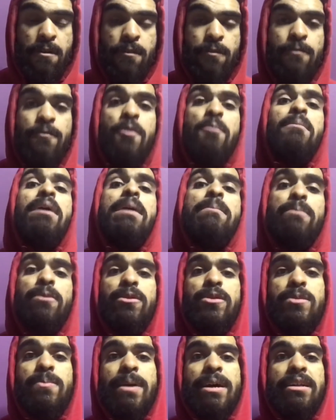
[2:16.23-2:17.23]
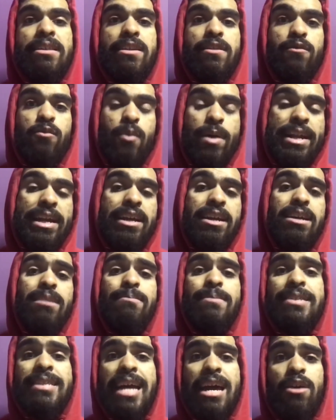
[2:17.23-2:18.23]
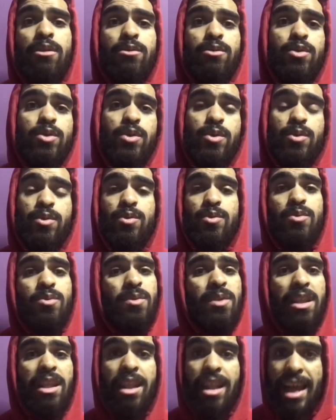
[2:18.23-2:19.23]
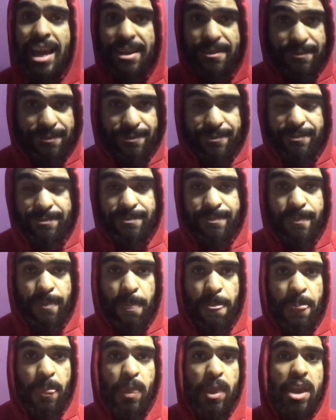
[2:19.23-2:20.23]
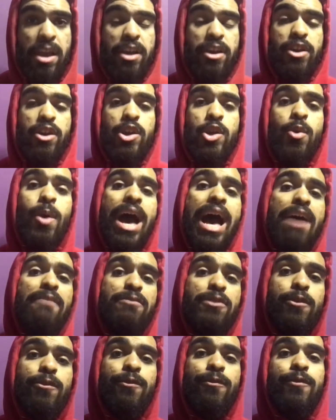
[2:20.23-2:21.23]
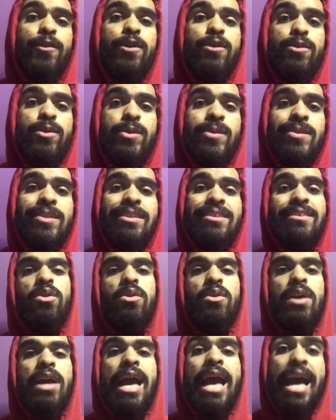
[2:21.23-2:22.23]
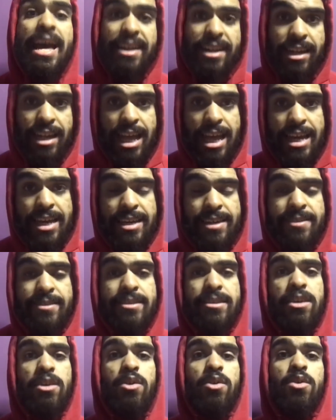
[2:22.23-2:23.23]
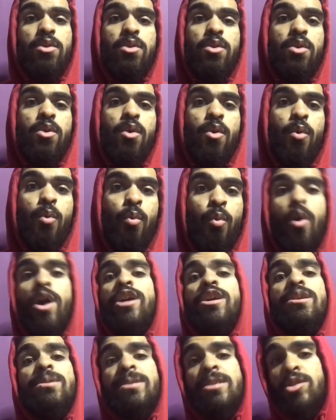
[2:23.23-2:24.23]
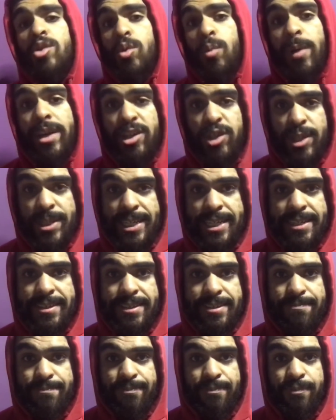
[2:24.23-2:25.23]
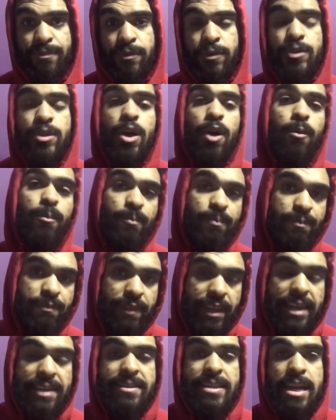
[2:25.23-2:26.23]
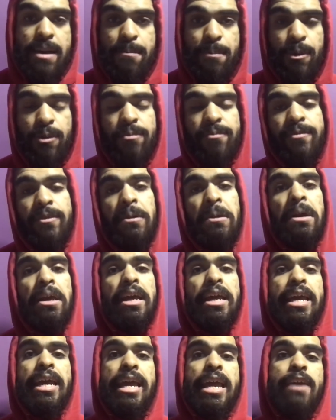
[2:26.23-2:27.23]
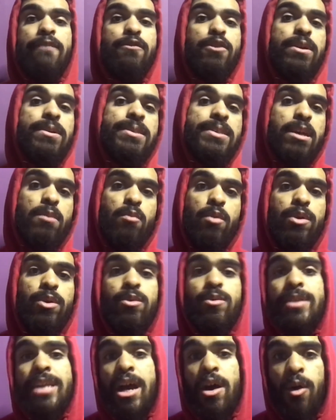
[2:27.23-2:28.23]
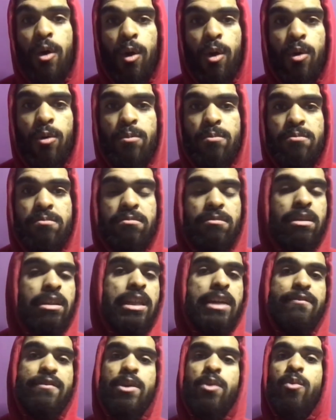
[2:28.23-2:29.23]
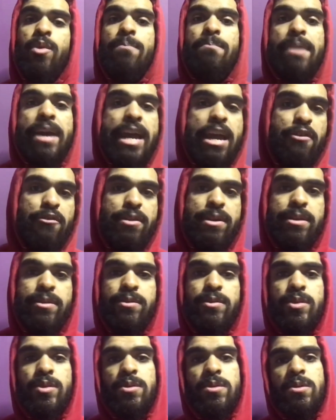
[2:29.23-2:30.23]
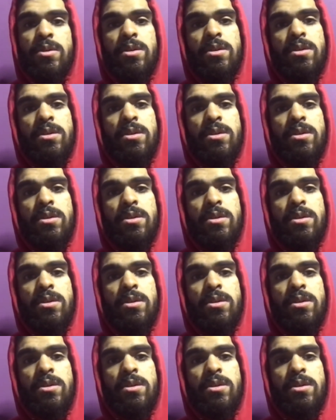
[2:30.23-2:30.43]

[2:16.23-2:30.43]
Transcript: from my perspective, when it comes down to life, you have to first analyze what your situation is. So, example, if you're someone who's at home living with parents,